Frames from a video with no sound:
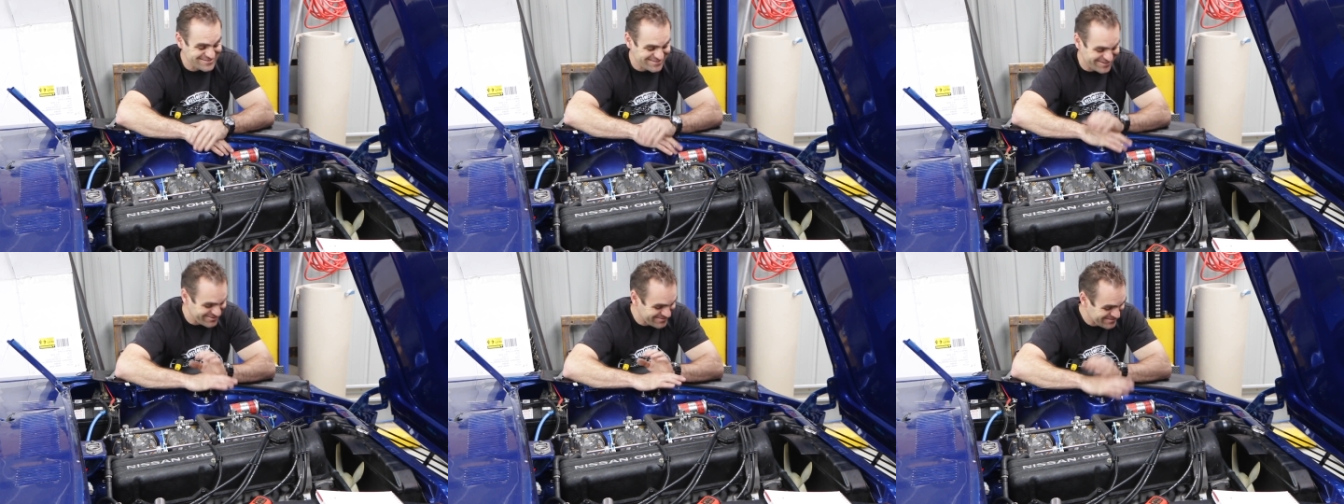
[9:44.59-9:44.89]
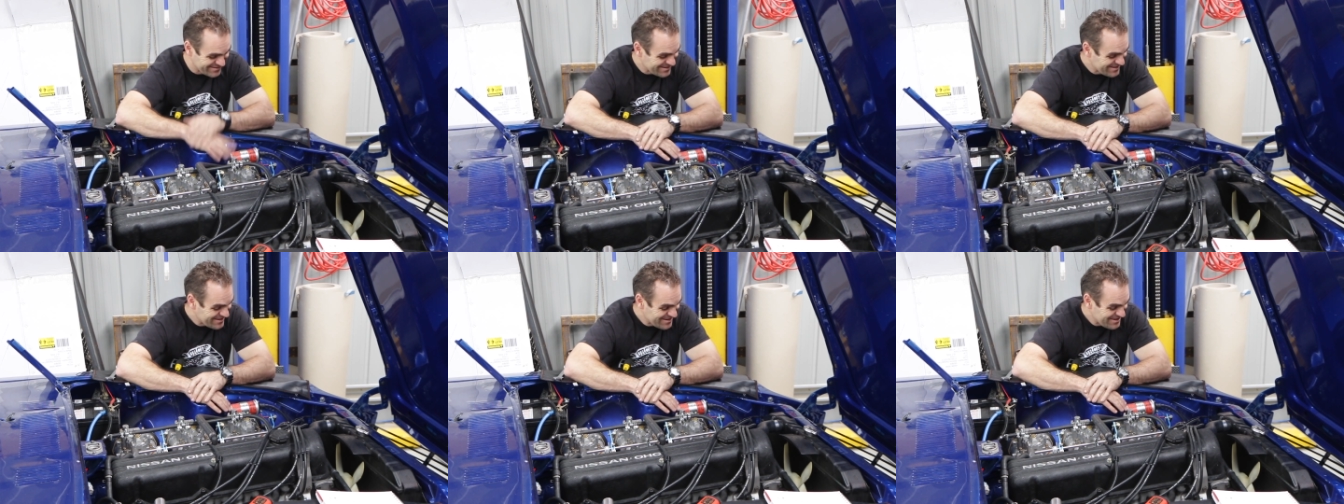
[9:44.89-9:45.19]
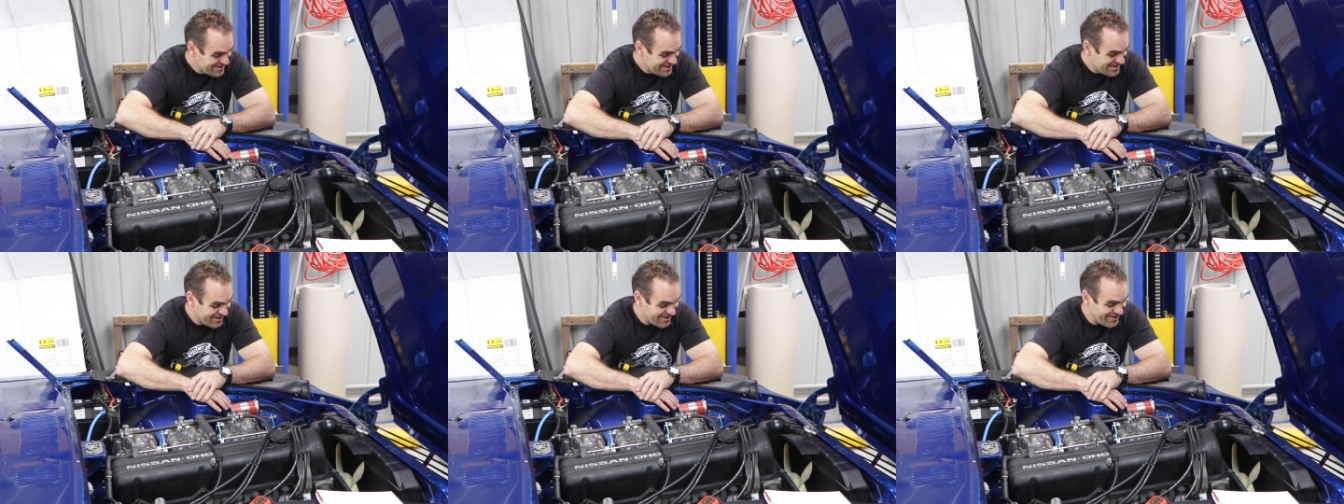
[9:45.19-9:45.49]
So,
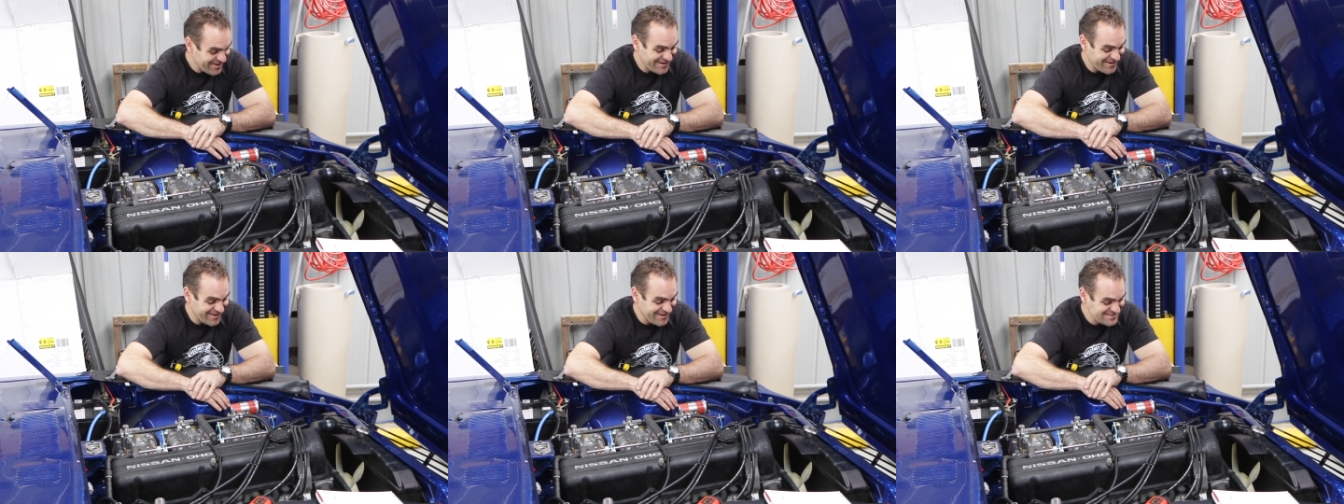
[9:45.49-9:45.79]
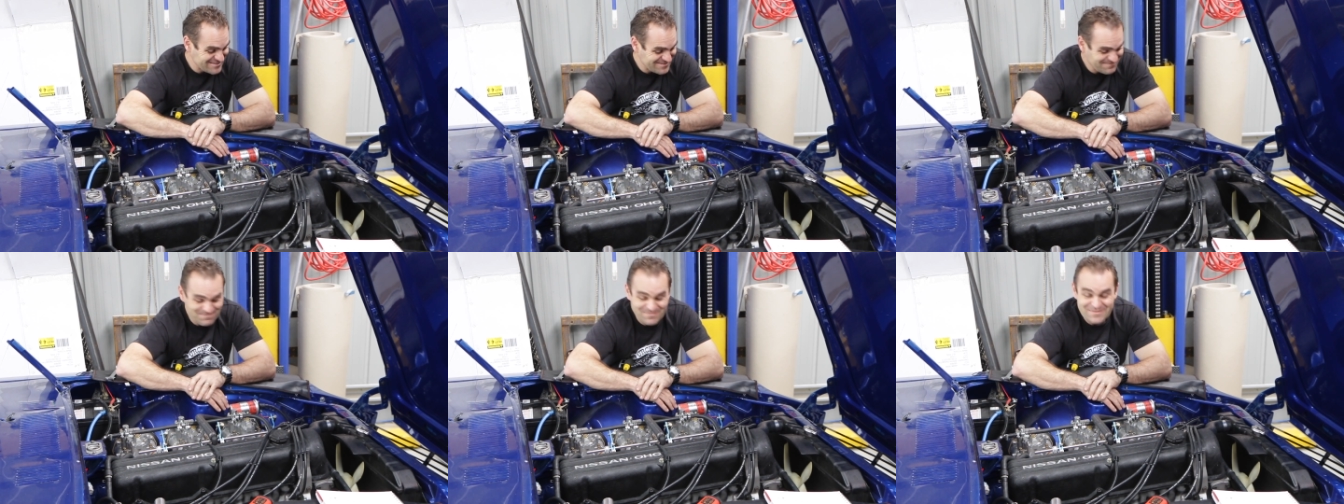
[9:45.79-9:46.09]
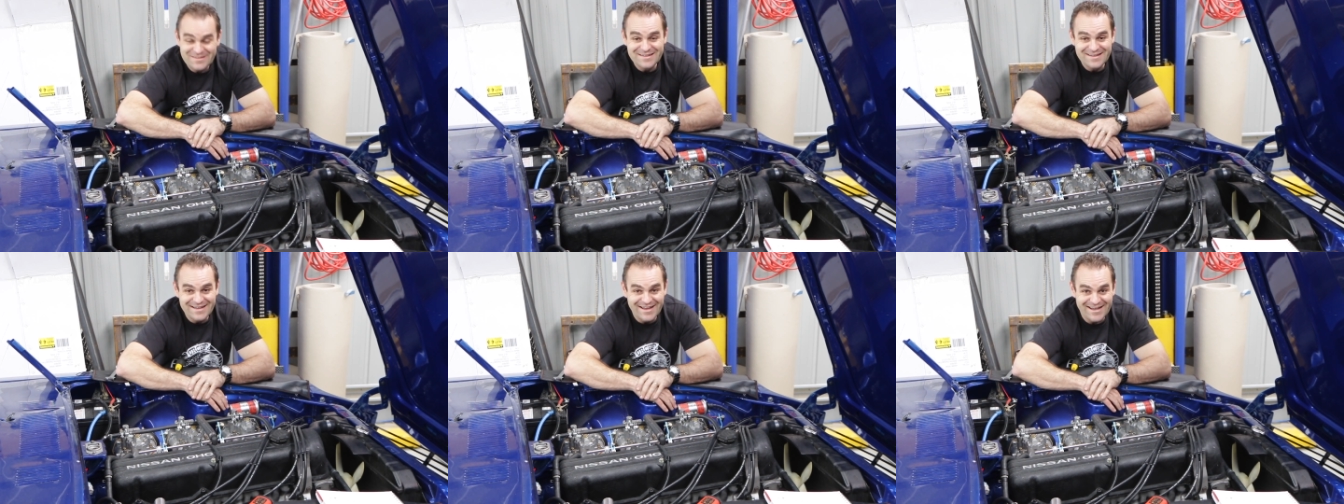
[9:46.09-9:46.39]
all right, guys,
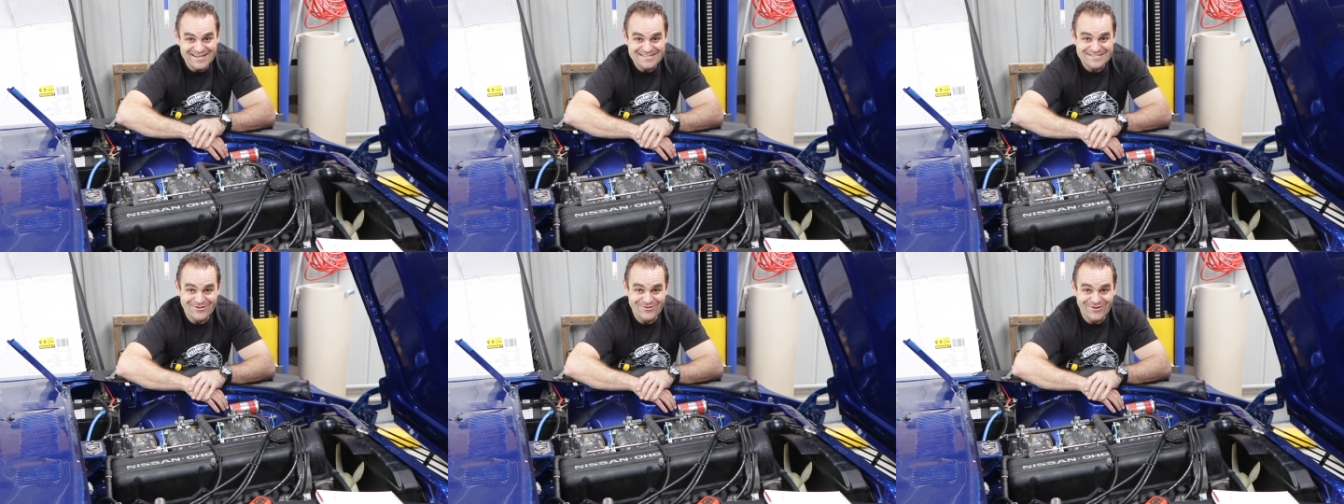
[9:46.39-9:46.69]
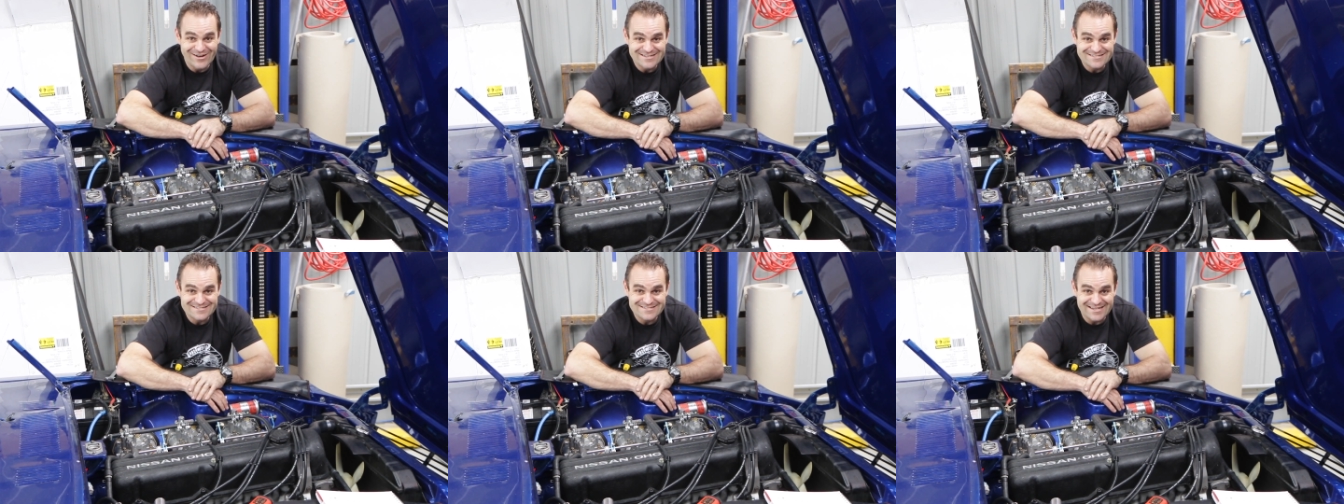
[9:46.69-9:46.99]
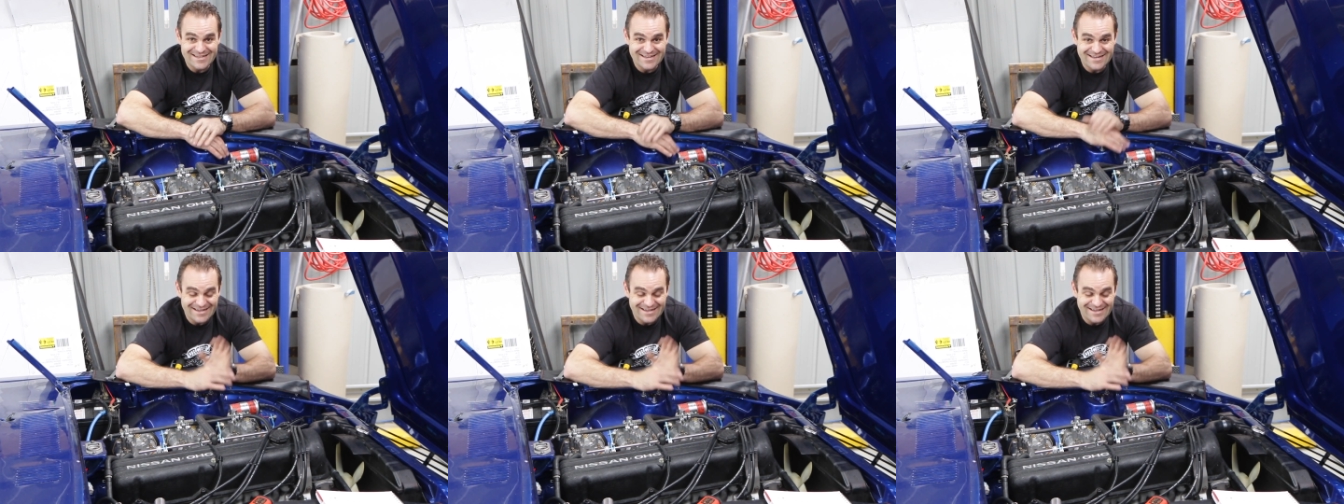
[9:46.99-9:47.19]
as always,